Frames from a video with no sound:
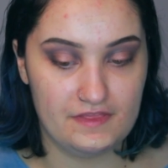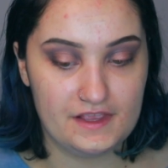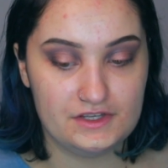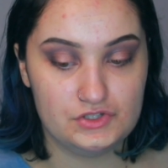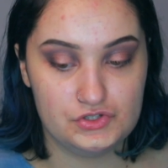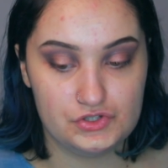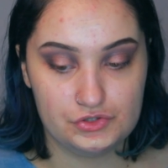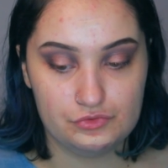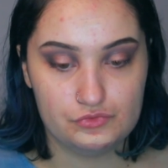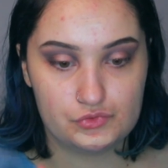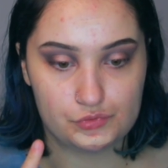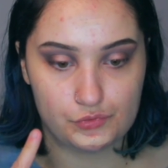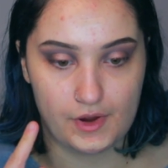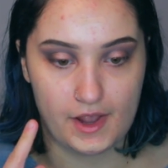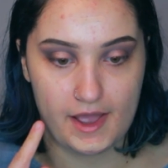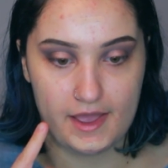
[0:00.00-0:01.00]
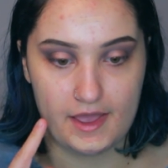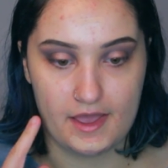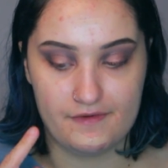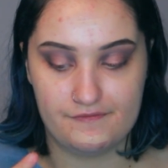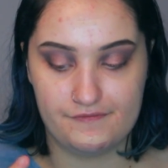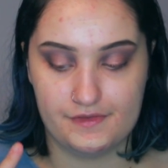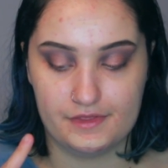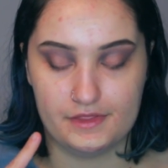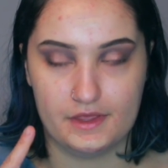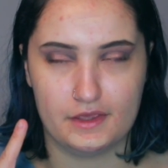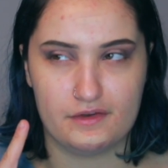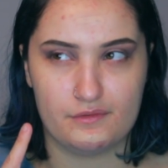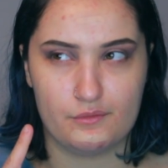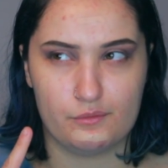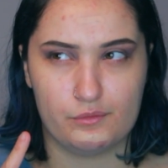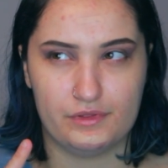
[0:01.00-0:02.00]
And they do dry, I feel
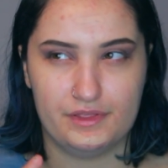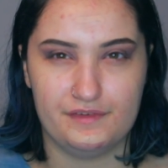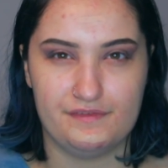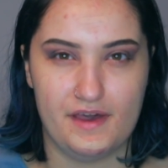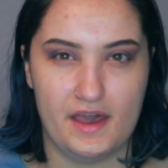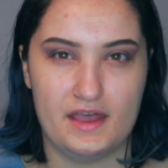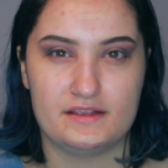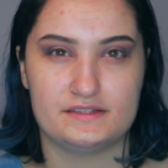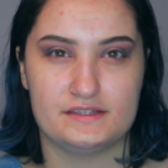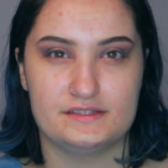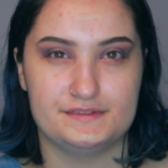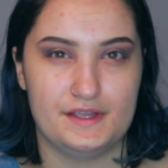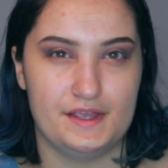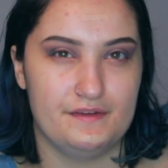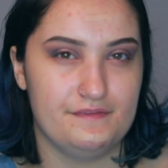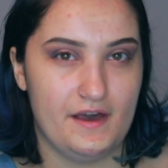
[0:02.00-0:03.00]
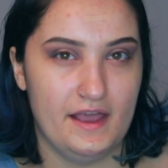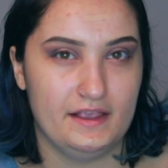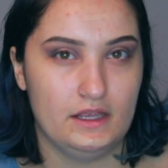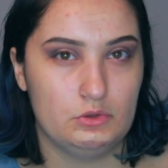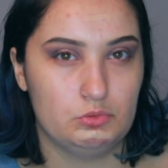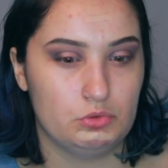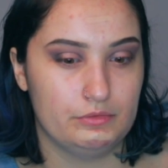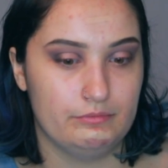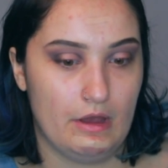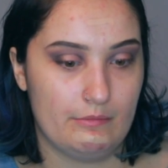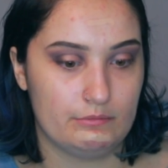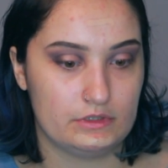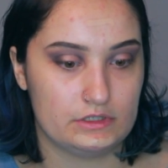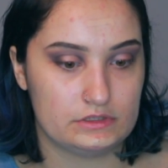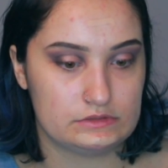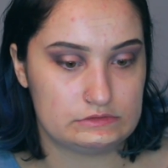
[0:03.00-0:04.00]
like, really fast, as if I can
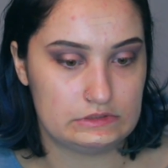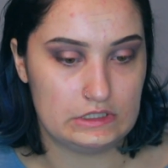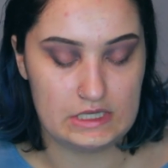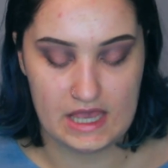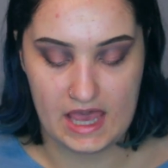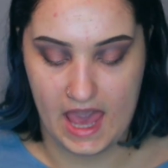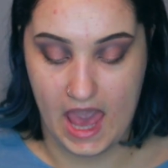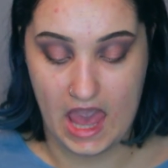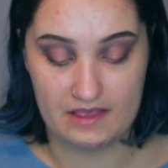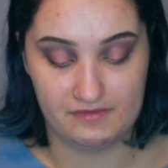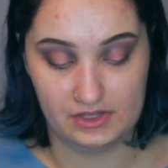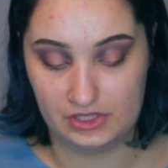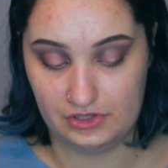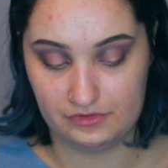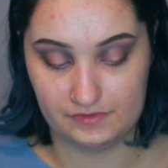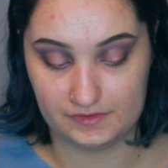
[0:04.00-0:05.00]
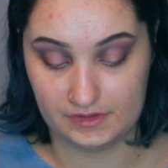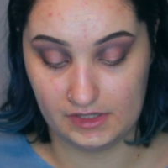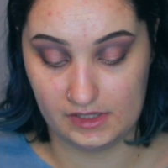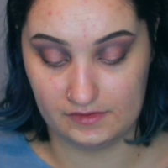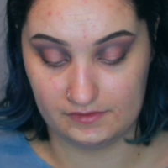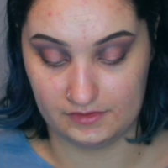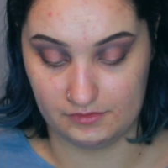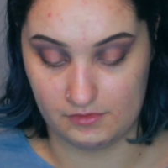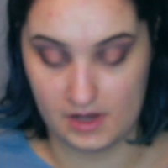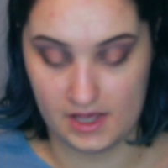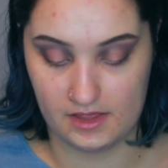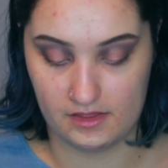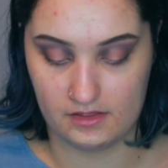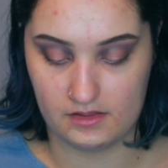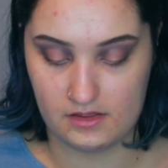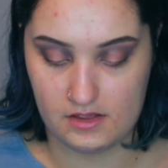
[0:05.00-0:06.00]
remember. I haven't used these in a
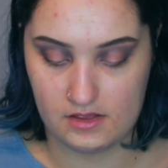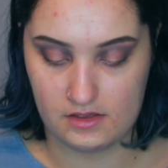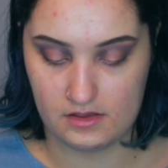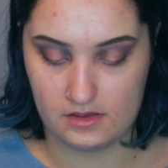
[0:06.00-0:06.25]
while.